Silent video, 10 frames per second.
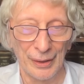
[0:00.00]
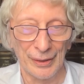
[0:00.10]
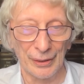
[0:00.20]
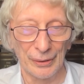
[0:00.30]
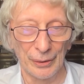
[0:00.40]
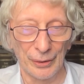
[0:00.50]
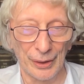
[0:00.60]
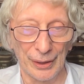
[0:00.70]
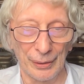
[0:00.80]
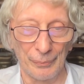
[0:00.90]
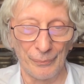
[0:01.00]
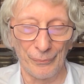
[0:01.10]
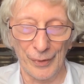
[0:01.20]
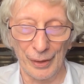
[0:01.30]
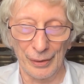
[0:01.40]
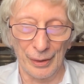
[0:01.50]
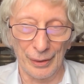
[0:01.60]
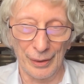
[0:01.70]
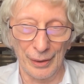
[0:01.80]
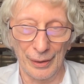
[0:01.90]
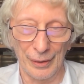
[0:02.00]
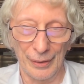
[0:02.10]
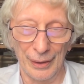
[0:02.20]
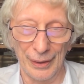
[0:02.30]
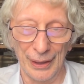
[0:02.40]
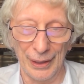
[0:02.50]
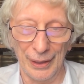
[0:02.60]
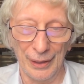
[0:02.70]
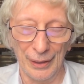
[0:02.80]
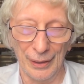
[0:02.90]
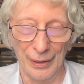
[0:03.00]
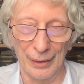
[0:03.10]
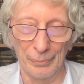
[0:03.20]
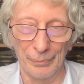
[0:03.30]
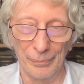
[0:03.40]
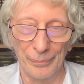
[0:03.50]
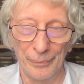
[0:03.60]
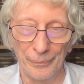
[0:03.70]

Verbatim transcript: So um, the, um,